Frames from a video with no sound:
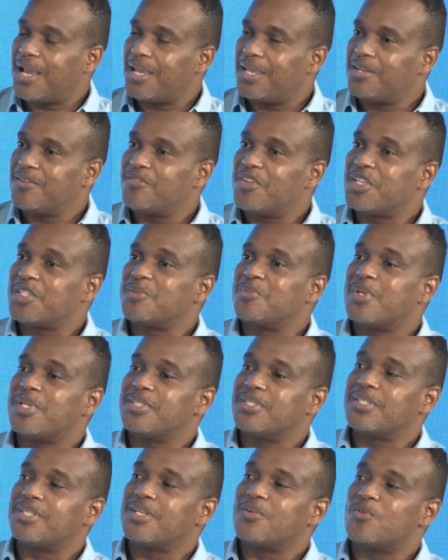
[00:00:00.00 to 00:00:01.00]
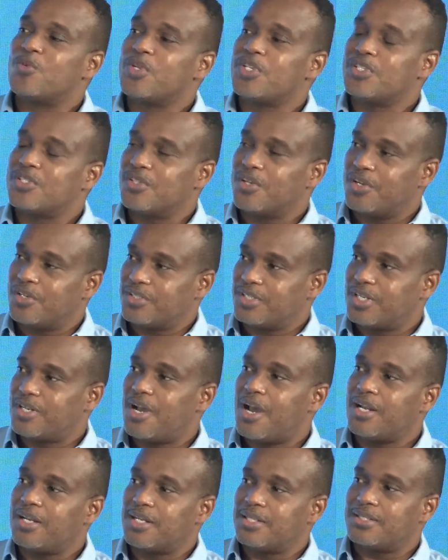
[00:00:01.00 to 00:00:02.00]
investments in research and
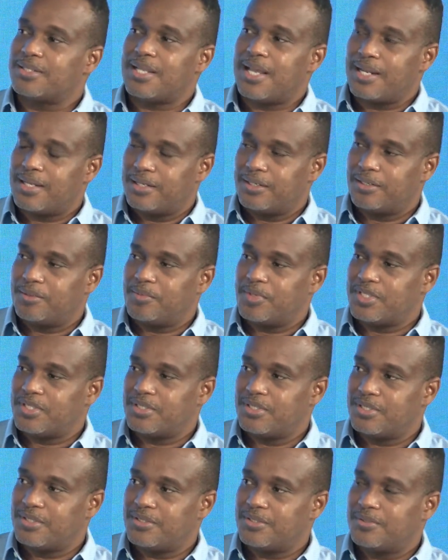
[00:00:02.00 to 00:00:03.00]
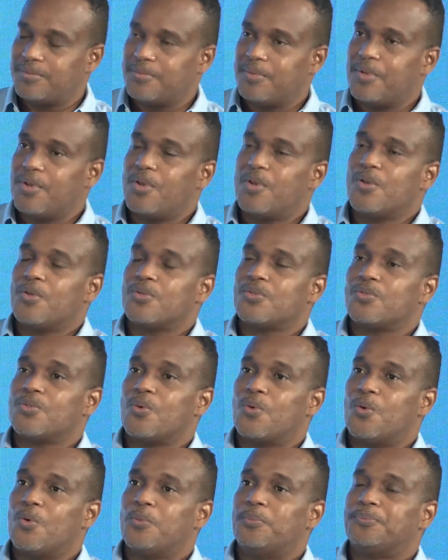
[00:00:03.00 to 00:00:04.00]
understanding the business.
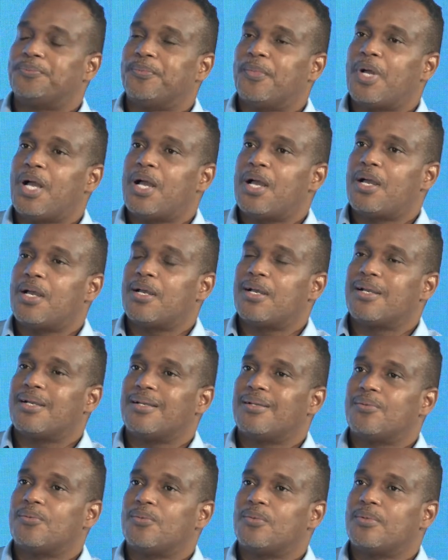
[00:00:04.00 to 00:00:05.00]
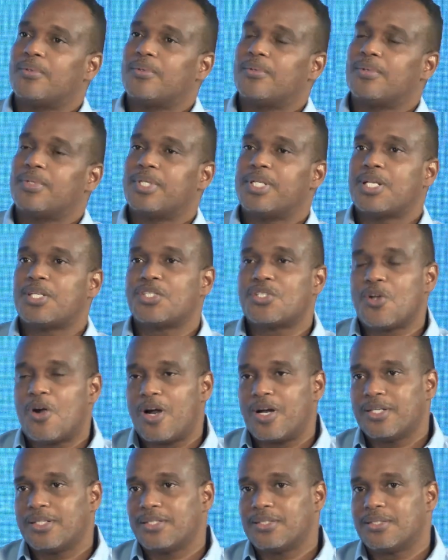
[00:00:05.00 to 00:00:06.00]
So in a
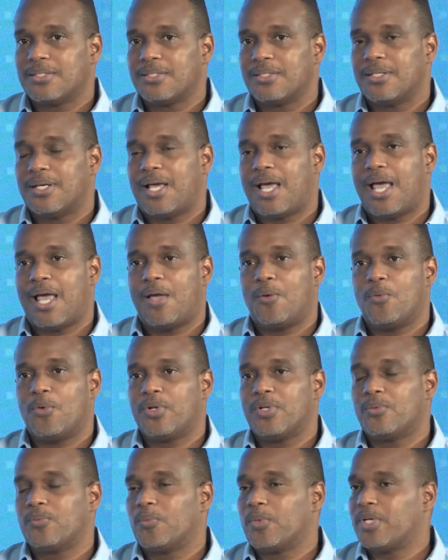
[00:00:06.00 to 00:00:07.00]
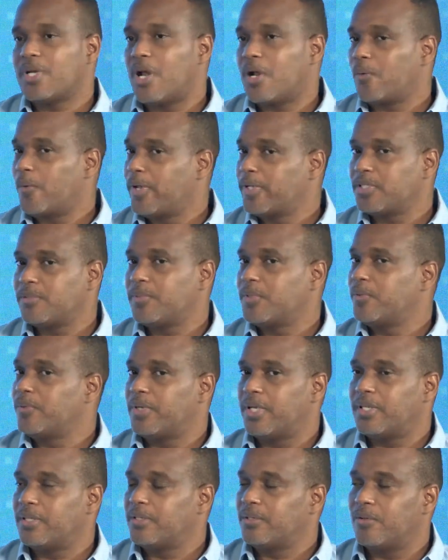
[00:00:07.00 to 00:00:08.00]
short, we're not going to be
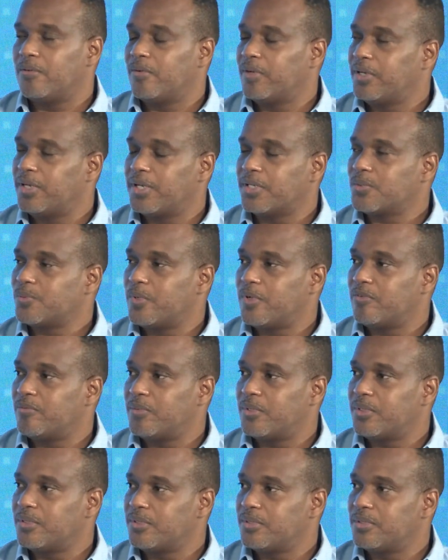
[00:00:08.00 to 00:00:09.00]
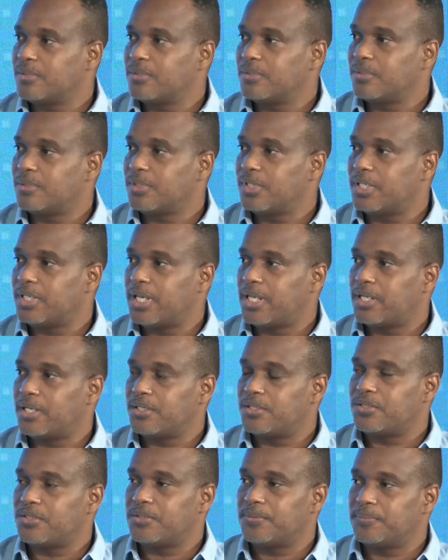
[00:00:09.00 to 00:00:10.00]
doing anything over the next 12 months in
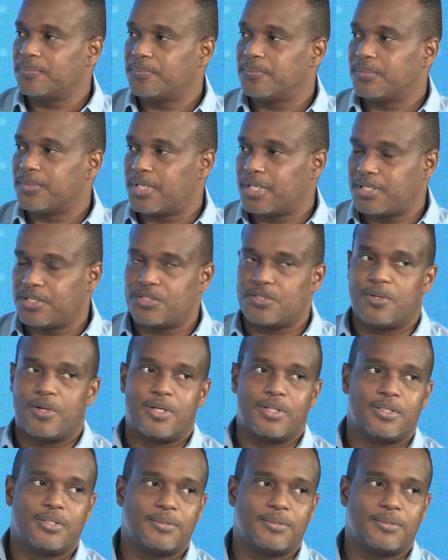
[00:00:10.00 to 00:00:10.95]
LNG, in short.